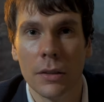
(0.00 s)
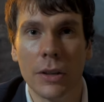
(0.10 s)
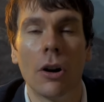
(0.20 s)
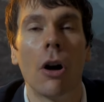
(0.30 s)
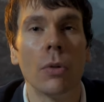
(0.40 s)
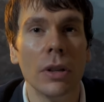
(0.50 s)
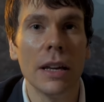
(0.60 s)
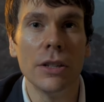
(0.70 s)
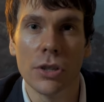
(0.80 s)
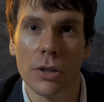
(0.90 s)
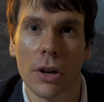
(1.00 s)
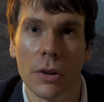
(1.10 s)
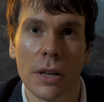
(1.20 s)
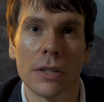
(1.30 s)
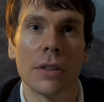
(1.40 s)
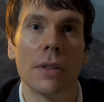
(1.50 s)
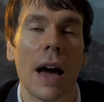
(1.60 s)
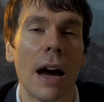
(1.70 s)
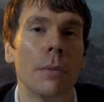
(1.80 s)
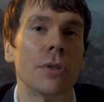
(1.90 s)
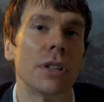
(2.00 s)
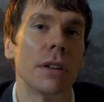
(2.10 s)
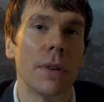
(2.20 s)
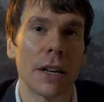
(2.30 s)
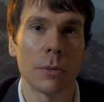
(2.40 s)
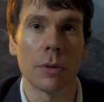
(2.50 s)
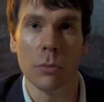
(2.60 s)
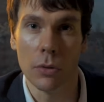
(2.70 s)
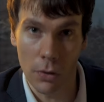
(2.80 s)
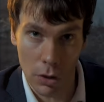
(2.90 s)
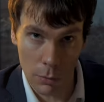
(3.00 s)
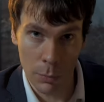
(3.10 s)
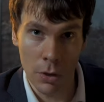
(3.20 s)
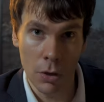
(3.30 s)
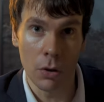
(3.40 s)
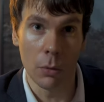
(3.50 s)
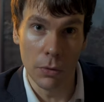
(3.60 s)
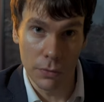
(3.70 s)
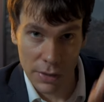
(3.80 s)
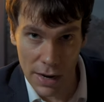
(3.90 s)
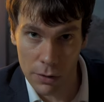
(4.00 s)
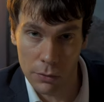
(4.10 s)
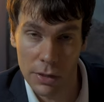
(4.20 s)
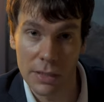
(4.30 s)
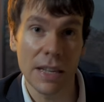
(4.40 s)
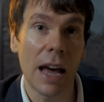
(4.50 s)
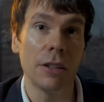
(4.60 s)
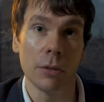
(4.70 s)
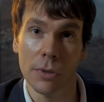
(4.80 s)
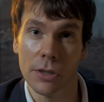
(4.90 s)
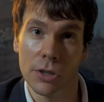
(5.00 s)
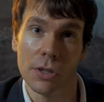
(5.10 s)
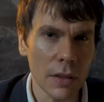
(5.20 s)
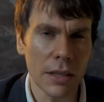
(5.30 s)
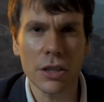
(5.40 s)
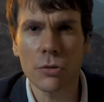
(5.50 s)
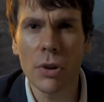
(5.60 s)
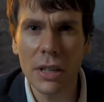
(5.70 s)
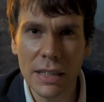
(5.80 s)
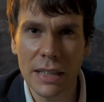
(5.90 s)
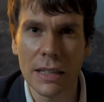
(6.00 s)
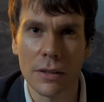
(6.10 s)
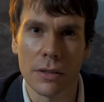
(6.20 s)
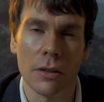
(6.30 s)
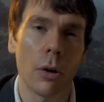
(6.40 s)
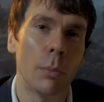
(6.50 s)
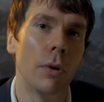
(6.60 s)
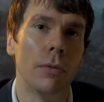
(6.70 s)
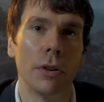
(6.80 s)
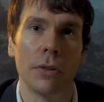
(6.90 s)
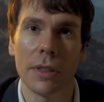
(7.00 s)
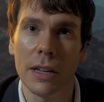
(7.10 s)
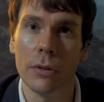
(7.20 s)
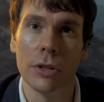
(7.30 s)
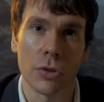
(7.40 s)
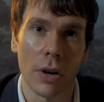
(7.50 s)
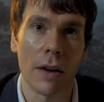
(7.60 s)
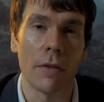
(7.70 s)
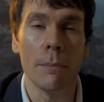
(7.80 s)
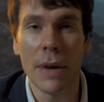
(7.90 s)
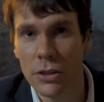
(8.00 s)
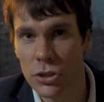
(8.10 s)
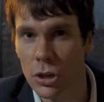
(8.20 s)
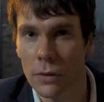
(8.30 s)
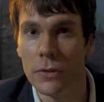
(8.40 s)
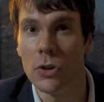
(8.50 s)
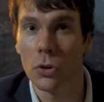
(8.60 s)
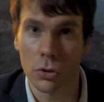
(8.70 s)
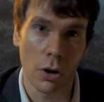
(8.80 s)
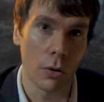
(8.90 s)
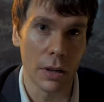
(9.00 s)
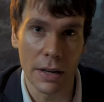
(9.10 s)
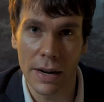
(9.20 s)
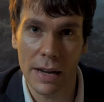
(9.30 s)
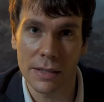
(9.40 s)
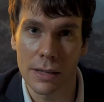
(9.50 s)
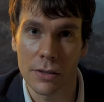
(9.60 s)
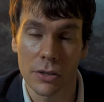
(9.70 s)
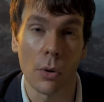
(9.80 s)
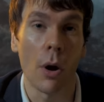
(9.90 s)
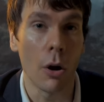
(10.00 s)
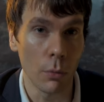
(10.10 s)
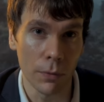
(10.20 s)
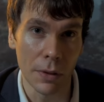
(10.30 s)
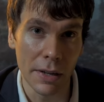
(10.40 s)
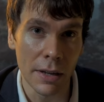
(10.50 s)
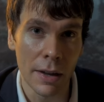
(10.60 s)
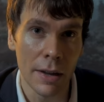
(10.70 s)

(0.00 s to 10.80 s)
The correlation, okay, so how much the investments move up or move down in tandem with each other. This is really key because a lot of portfolio theory is trying to have a mixture of non-correlated assets, so hopefully,